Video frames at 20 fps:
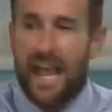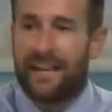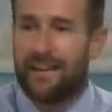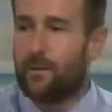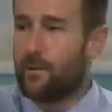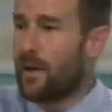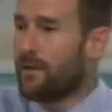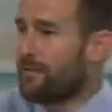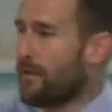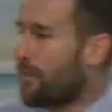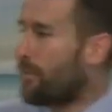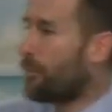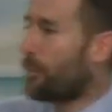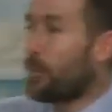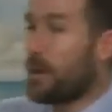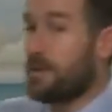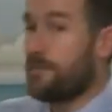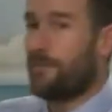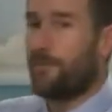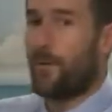And then we have the
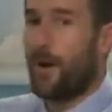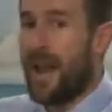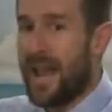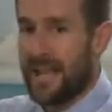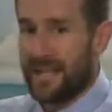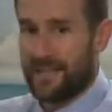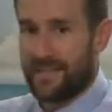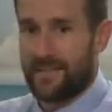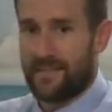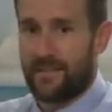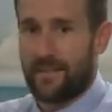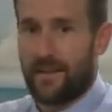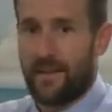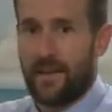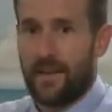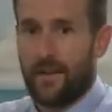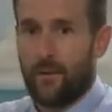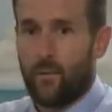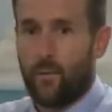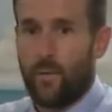three friends,
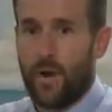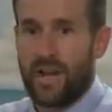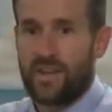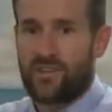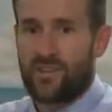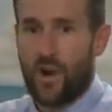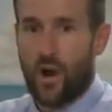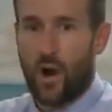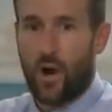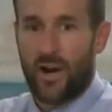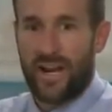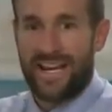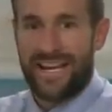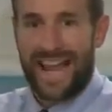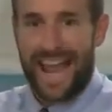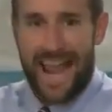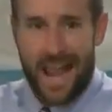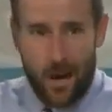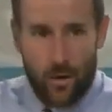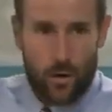which are
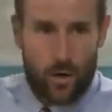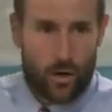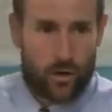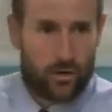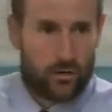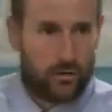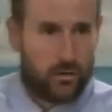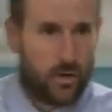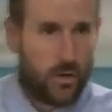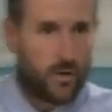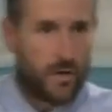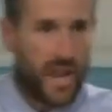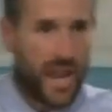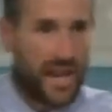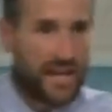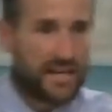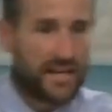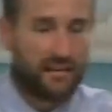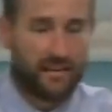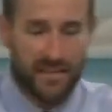in error.
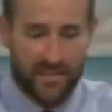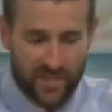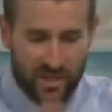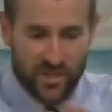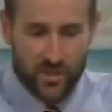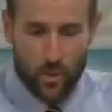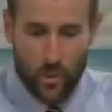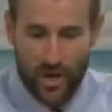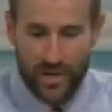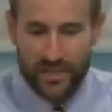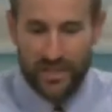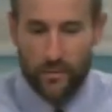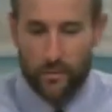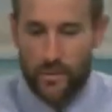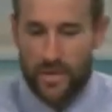Okay, now let's just quickly